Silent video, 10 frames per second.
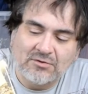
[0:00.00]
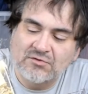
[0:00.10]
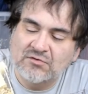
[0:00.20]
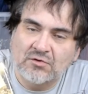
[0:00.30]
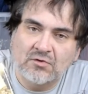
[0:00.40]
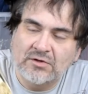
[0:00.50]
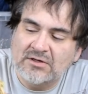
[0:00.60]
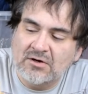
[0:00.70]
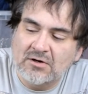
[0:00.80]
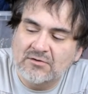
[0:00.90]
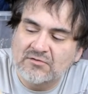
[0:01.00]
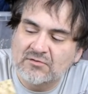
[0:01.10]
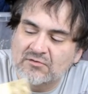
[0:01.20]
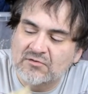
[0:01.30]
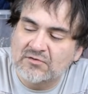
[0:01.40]
just early cards.
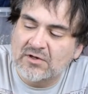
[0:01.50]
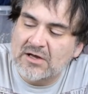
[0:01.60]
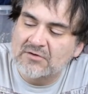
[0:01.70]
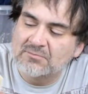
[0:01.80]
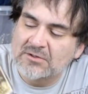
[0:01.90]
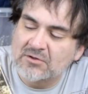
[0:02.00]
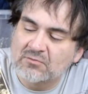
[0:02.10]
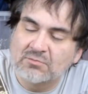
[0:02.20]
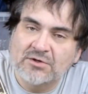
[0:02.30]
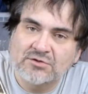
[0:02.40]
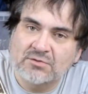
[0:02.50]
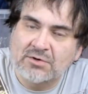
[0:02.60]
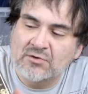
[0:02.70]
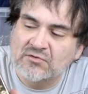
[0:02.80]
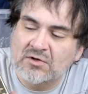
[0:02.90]
There's just a lot of them in here. Real picture
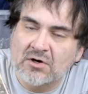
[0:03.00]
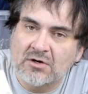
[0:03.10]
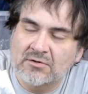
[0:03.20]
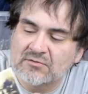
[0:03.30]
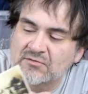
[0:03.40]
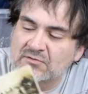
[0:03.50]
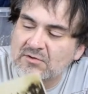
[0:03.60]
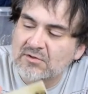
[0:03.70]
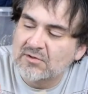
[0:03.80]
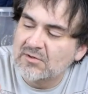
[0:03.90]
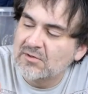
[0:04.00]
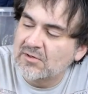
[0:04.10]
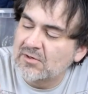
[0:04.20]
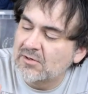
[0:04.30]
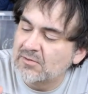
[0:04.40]
postcards,
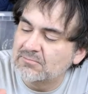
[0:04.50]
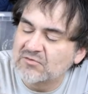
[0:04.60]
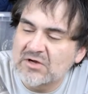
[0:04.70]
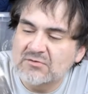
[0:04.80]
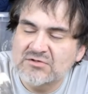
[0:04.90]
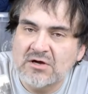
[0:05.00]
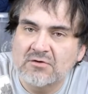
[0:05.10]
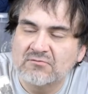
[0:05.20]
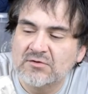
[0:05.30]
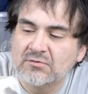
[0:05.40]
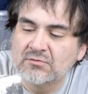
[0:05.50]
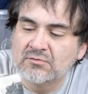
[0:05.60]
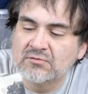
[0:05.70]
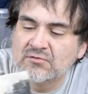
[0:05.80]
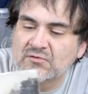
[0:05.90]
downtown
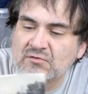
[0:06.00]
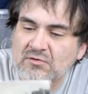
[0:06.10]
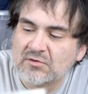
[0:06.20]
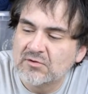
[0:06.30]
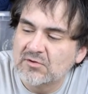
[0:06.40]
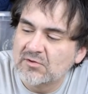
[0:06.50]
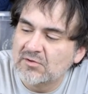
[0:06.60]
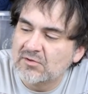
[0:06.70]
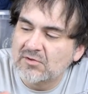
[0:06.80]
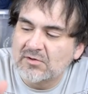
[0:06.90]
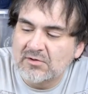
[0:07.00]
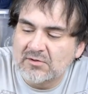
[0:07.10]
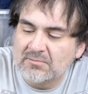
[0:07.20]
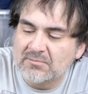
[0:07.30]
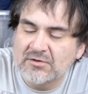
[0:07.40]
views,
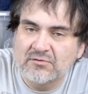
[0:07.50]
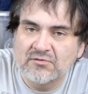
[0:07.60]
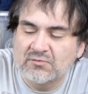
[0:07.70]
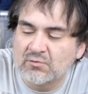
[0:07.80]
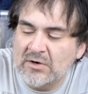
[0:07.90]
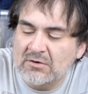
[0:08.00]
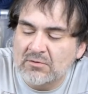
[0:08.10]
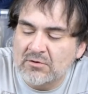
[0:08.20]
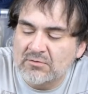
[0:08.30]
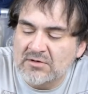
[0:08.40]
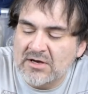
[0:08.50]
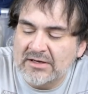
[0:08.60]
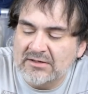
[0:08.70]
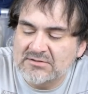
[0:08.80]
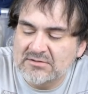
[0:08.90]
there's railroad
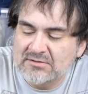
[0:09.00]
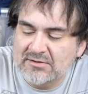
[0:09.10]
night,